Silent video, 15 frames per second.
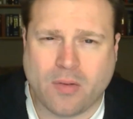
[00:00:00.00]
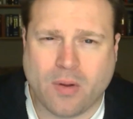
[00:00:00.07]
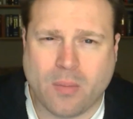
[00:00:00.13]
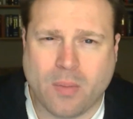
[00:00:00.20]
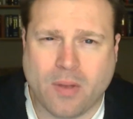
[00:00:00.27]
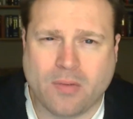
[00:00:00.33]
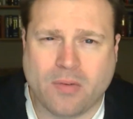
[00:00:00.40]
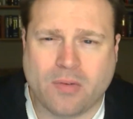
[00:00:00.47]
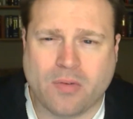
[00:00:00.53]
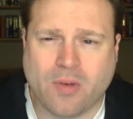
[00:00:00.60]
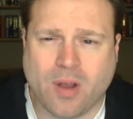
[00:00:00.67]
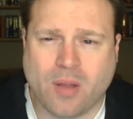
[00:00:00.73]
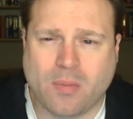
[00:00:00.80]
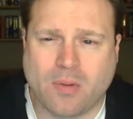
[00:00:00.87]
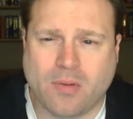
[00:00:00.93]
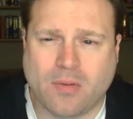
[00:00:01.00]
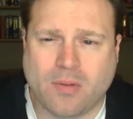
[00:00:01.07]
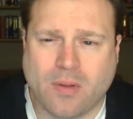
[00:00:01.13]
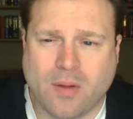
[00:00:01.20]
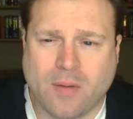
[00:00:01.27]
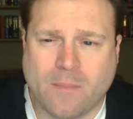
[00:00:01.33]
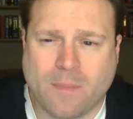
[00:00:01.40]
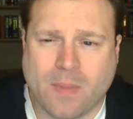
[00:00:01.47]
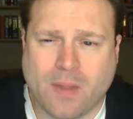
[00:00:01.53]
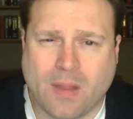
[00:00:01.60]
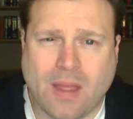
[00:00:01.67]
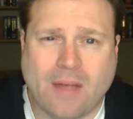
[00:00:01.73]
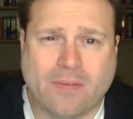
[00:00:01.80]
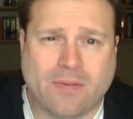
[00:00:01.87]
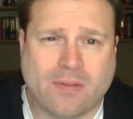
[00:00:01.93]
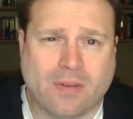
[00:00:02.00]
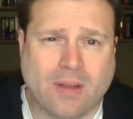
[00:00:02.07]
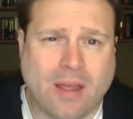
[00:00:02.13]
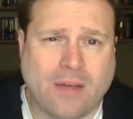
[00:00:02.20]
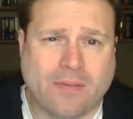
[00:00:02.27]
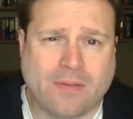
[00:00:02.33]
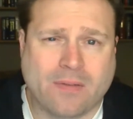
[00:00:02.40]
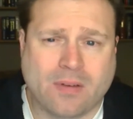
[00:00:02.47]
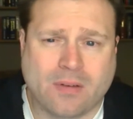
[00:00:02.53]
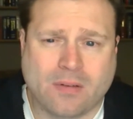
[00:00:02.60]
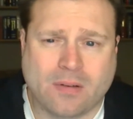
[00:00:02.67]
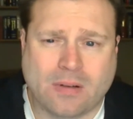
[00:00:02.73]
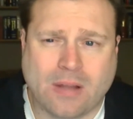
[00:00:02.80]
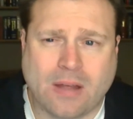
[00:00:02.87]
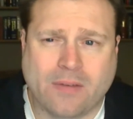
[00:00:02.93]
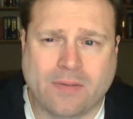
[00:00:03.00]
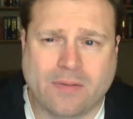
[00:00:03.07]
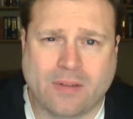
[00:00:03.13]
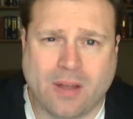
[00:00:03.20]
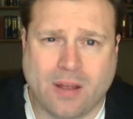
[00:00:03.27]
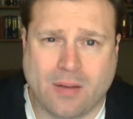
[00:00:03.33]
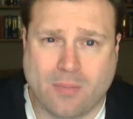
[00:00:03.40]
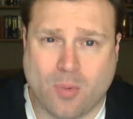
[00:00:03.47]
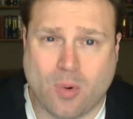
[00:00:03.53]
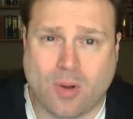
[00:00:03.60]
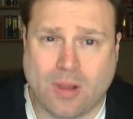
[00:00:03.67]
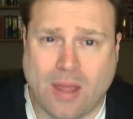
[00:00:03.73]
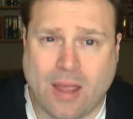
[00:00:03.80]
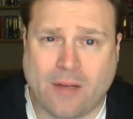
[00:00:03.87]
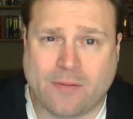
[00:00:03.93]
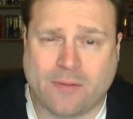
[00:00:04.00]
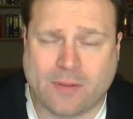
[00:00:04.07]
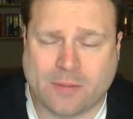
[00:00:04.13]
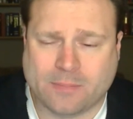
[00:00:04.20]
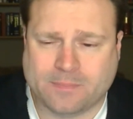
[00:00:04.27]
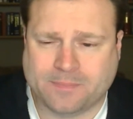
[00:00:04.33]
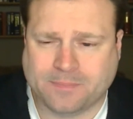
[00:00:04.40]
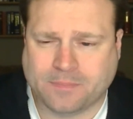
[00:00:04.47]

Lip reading: are best described as left, left, left, and more left.